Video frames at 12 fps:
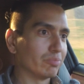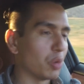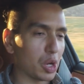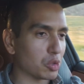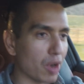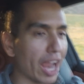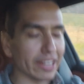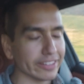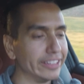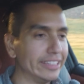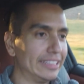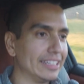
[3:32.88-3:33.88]
work right,
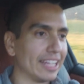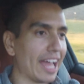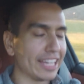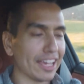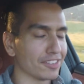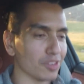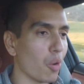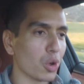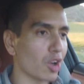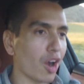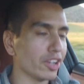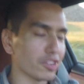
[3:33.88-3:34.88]
I guess the whole
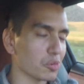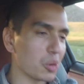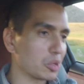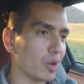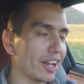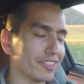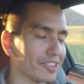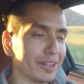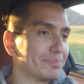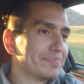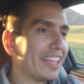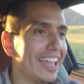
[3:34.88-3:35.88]
car doesn't work right. So
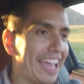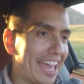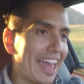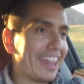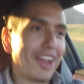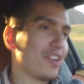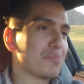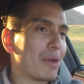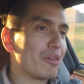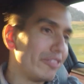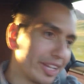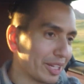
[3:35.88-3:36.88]
there's my
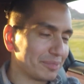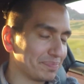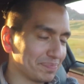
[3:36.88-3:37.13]
review.